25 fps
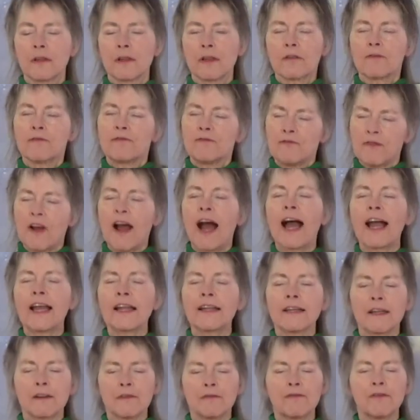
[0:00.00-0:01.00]

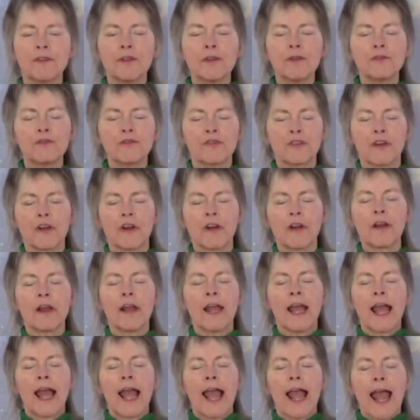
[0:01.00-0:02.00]
find a future
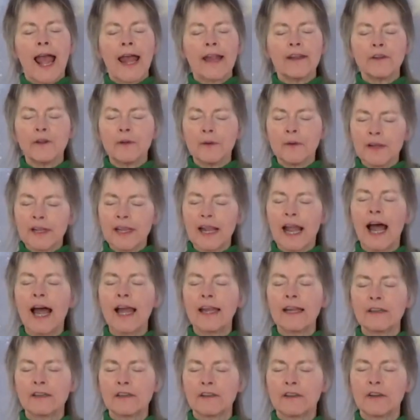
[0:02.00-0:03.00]
and you
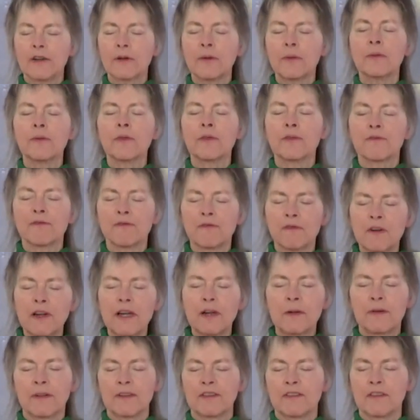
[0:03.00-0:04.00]
align to the
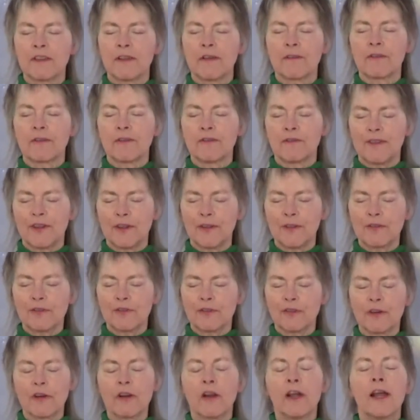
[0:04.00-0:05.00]
frequency of the
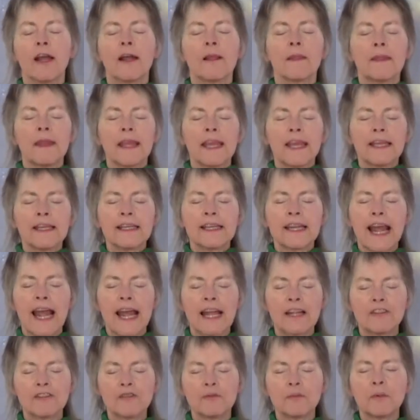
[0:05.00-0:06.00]
future, the
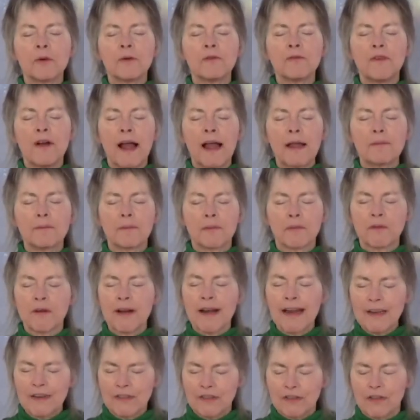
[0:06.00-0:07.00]
intangible
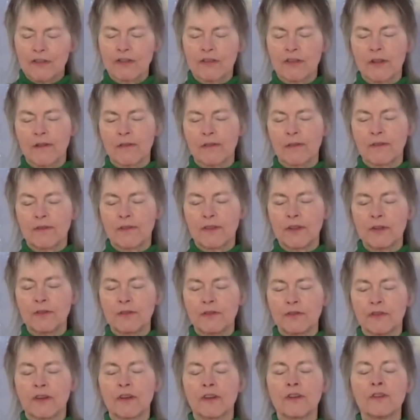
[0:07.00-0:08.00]
vibrations of the
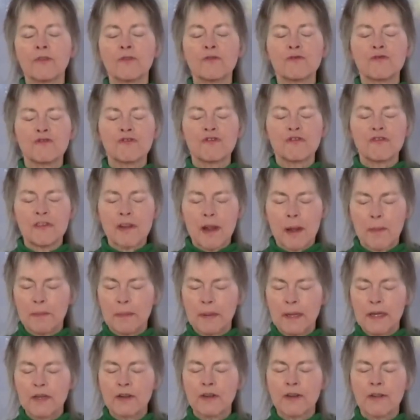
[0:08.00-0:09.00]
future, and you
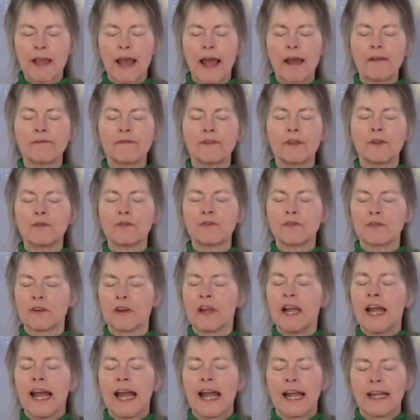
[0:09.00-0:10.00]
step into that
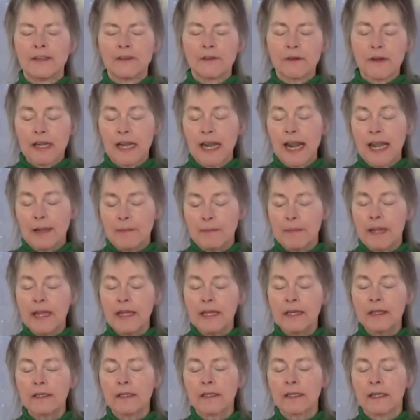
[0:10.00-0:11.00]
future and you claim
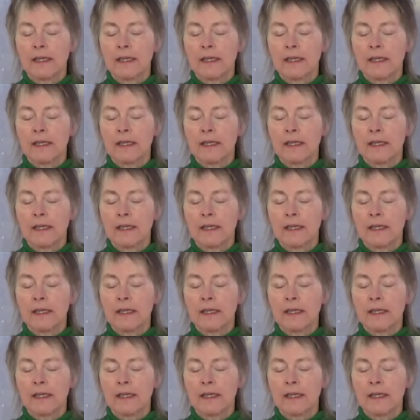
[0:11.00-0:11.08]
it.